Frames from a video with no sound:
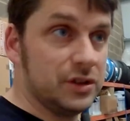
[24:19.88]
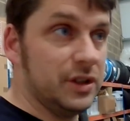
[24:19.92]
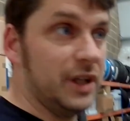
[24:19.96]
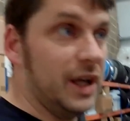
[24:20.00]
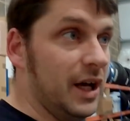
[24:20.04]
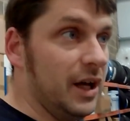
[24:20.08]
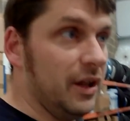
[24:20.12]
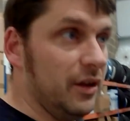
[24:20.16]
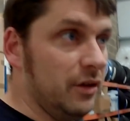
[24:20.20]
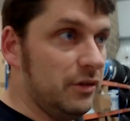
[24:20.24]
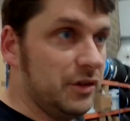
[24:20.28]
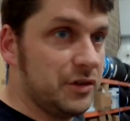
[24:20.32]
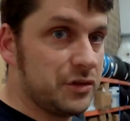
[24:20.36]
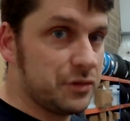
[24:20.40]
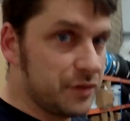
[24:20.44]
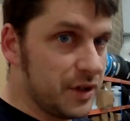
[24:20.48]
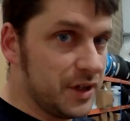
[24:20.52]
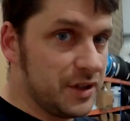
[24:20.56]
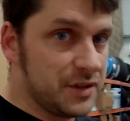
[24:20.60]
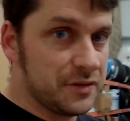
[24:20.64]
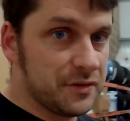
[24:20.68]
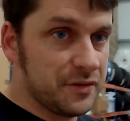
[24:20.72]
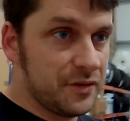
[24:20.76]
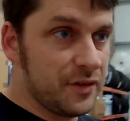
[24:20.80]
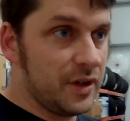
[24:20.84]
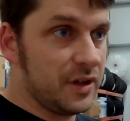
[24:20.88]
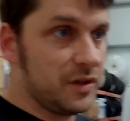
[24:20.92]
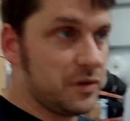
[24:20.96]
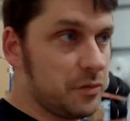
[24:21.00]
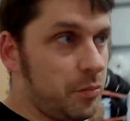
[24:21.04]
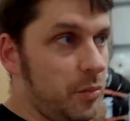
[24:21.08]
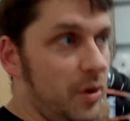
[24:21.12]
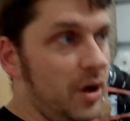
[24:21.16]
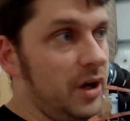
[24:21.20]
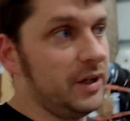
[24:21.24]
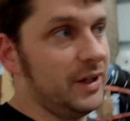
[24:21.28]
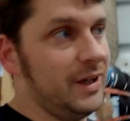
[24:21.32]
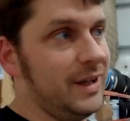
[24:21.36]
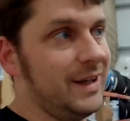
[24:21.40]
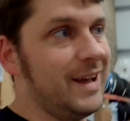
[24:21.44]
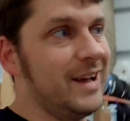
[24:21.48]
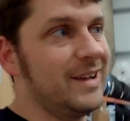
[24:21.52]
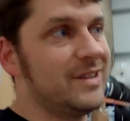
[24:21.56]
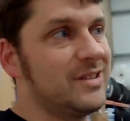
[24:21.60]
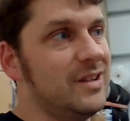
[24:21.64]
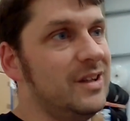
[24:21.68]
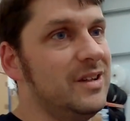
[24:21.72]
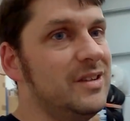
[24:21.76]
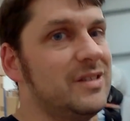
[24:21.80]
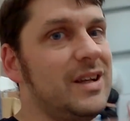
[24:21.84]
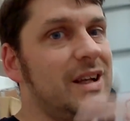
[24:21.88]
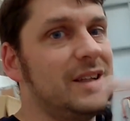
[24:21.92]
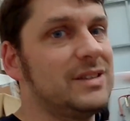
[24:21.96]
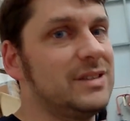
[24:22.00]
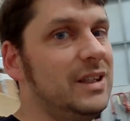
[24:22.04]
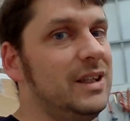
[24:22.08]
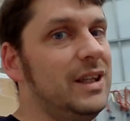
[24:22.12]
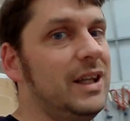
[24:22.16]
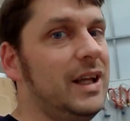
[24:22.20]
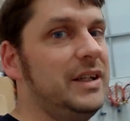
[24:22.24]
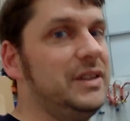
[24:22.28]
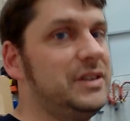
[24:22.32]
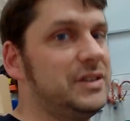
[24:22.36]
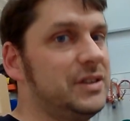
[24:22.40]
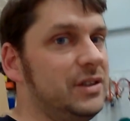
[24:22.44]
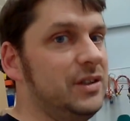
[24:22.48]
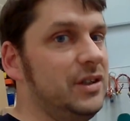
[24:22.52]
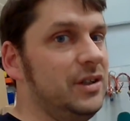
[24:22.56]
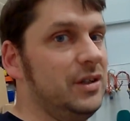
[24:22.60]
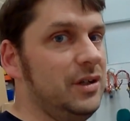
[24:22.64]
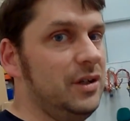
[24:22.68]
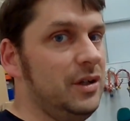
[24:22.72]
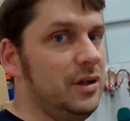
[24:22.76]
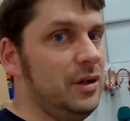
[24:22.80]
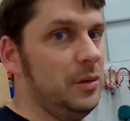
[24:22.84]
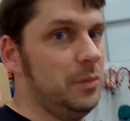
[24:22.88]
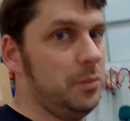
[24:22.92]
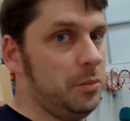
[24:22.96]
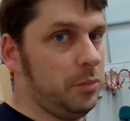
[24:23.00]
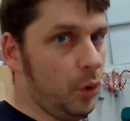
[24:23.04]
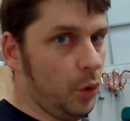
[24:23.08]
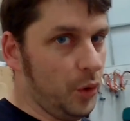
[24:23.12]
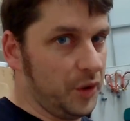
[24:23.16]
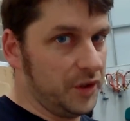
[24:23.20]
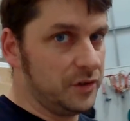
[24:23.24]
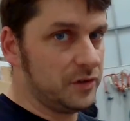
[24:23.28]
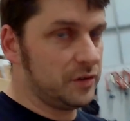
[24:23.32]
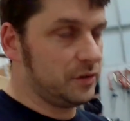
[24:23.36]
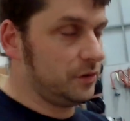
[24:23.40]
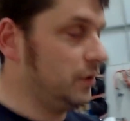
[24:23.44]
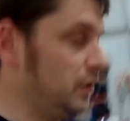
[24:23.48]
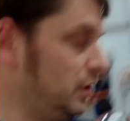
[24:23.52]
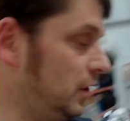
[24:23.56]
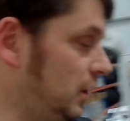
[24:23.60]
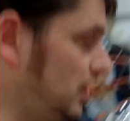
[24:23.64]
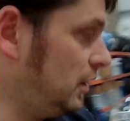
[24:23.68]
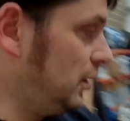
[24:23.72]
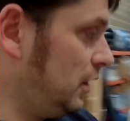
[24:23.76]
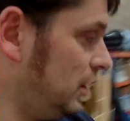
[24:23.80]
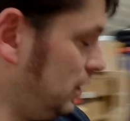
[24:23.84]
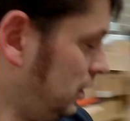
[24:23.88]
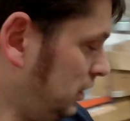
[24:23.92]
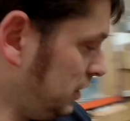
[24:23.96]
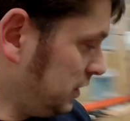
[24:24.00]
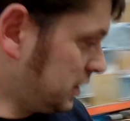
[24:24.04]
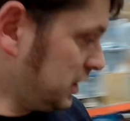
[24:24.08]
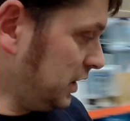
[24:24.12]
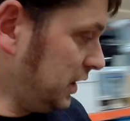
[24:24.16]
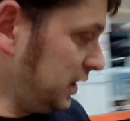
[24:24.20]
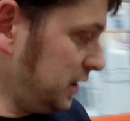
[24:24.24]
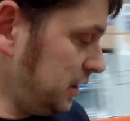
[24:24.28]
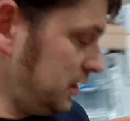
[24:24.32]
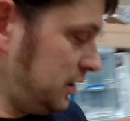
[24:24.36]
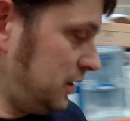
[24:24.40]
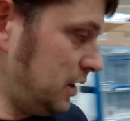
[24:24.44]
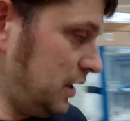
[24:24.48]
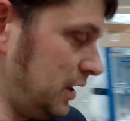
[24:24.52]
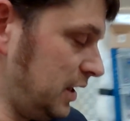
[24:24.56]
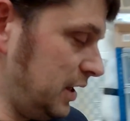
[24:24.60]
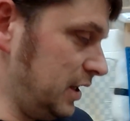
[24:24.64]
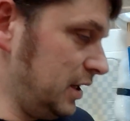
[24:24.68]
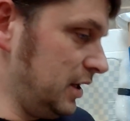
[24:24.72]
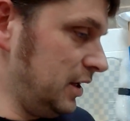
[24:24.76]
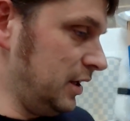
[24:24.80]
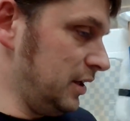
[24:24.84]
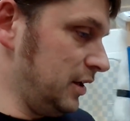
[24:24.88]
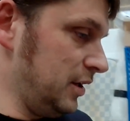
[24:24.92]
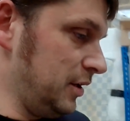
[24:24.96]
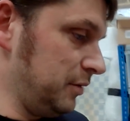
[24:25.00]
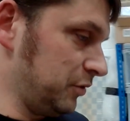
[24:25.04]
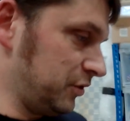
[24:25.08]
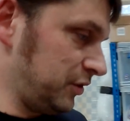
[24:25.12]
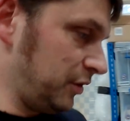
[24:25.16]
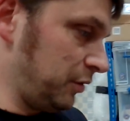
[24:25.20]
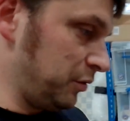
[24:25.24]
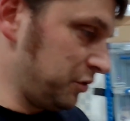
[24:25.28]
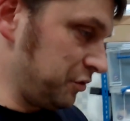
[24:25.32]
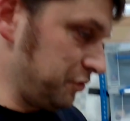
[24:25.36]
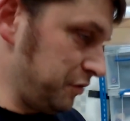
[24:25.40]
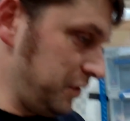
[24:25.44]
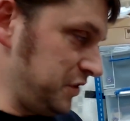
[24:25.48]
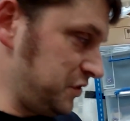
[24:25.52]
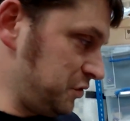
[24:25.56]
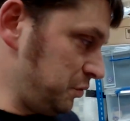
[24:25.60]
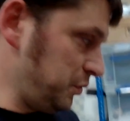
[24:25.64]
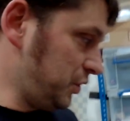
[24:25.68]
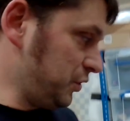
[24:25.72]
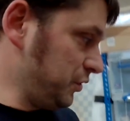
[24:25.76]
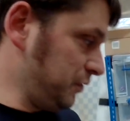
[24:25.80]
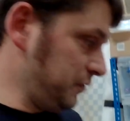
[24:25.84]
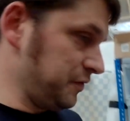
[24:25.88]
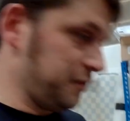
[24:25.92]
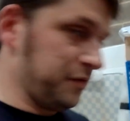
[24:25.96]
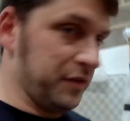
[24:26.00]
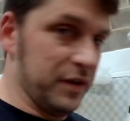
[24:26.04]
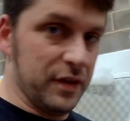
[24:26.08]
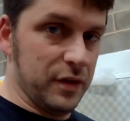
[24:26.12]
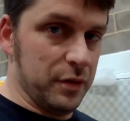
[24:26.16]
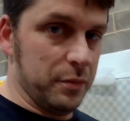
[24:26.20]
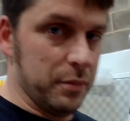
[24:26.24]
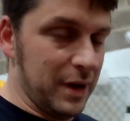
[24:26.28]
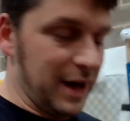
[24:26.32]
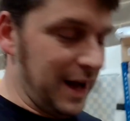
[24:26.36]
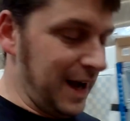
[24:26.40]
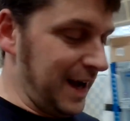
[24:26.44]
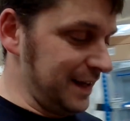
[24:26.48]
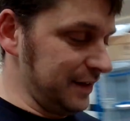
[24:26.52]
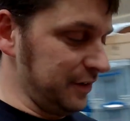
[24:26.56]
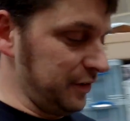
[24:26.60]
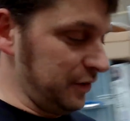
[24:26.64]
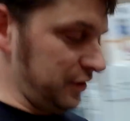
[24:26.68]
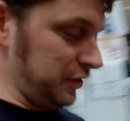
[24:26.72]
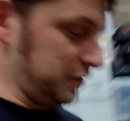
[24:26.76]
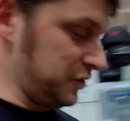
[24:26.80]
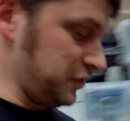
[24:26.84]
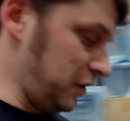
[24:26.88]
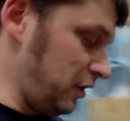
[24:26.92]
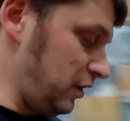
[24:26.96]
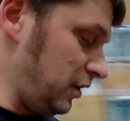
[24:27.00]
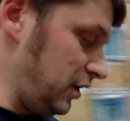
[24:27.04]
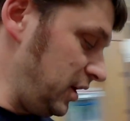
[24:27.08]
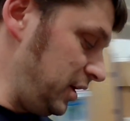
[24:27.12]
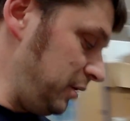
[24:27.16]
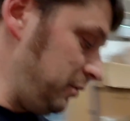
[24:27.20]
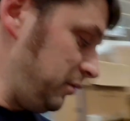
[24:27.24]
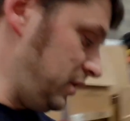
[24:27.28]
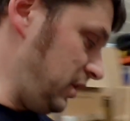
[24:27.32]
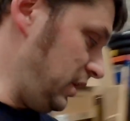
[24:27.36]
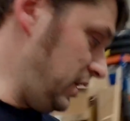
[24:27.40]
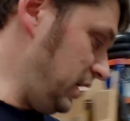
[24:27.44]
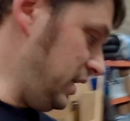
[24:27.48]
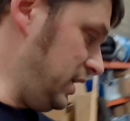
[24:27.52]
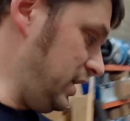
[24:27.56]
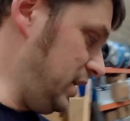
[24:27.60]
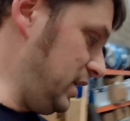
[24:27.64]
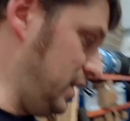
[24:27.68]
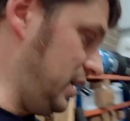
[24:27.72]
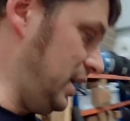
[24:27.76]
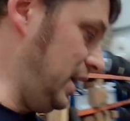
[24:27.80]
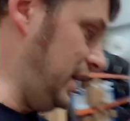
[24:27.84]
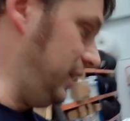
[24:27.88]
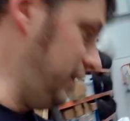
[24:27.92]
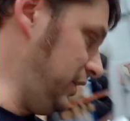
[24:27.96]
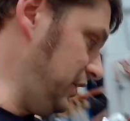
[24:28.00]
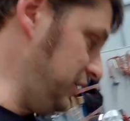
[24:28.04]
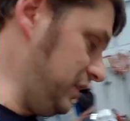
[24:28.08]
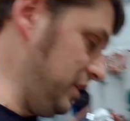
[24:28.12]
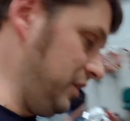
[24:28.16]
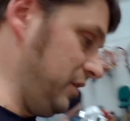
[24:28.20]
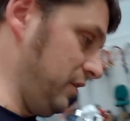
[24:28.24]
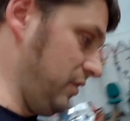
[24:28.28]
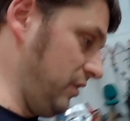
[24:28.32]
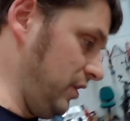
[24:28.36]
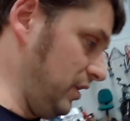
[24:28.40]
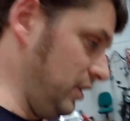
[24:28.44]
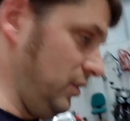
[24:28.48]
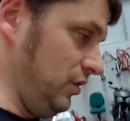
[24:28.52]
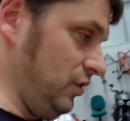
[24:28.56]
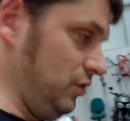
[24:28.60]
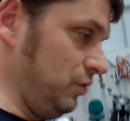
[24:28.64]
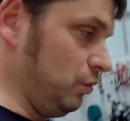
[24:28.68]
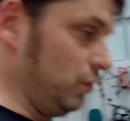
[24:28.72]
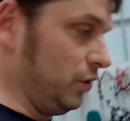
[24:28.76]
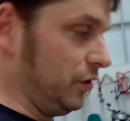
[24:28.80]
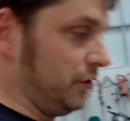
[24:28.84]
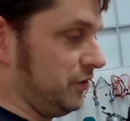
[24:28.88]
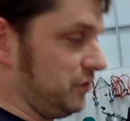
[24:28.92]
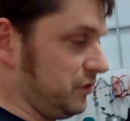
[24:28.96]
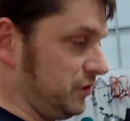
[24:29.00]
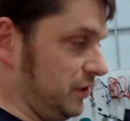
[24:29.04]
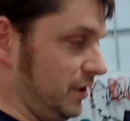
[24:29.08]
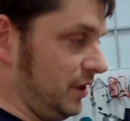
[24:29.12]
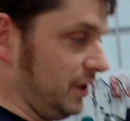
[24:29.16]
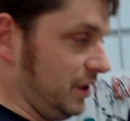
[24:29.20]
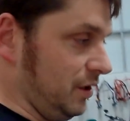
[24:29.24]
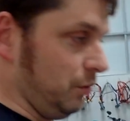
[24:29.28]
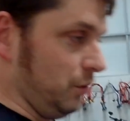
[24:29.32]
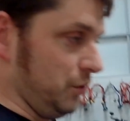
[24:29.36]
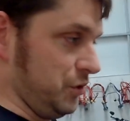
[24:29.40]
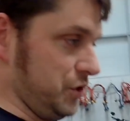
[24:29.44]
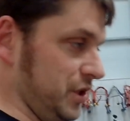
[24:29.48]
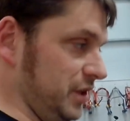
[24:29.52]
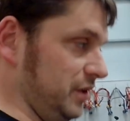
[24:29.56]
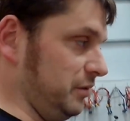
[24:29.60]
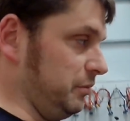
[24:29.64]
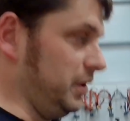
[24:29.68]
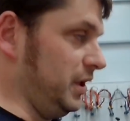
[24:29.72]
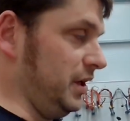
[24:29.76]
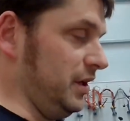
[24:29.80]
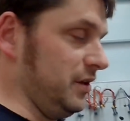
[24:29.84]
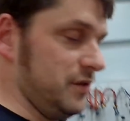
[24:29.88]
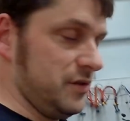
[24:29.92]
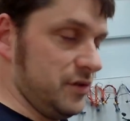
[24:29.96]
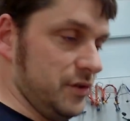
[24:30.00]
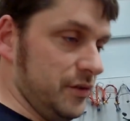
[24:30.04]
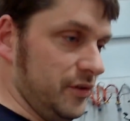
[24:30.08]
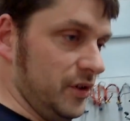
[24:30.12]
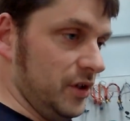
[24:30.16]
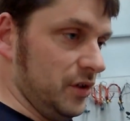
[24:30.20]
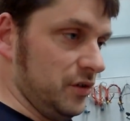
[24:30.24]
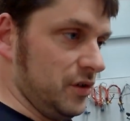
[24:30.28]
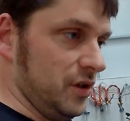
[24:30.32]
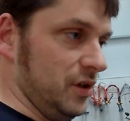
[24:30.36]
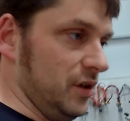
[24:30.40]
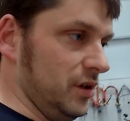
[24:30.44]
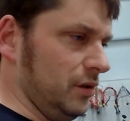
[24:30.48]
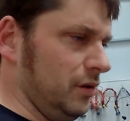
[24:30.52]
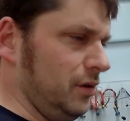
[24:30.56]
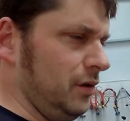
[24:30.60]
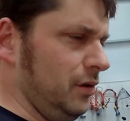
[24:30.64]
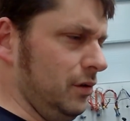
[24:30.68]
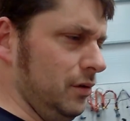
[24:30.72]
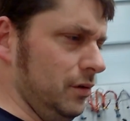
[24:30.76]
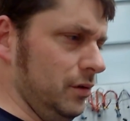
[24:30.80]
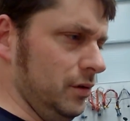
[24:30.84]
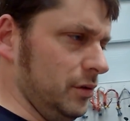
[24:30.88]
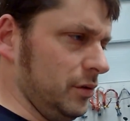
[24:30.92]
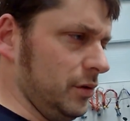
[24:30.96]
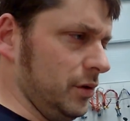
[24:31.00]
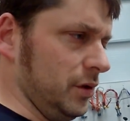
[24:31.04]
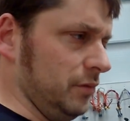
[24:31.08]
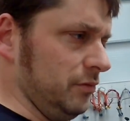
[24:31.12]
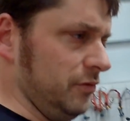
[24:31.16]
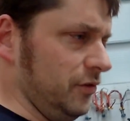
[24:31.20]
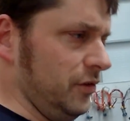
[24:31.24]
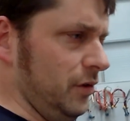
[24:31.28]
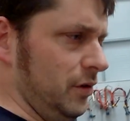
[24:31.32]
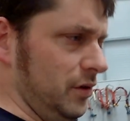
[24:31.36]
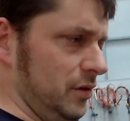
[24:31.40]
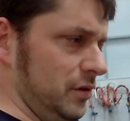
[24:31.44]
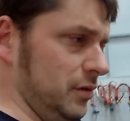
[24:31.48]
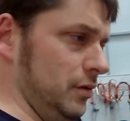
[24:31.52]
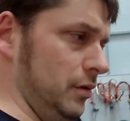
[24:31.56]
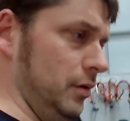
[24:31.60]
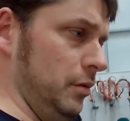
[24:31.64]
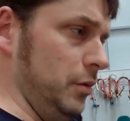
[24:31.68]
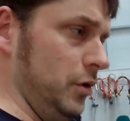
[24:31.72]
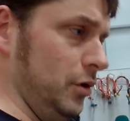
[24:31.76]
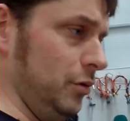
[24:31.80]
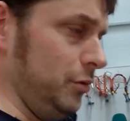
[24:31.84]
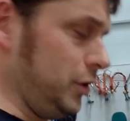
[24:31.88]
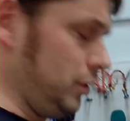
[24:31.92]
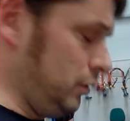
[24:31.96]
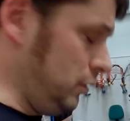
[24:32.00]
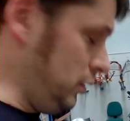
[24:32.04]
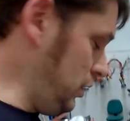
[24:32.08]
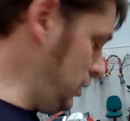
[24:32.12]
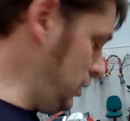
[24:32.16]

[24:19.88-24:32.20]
Now, there is a reason for this, but I'm going to get to this at a later point. Okay, because there was a reason we couldn't fit them at the time, and I didn't think you'd want to sit there watching minutes of us going, oh, I can't fit these at the moment.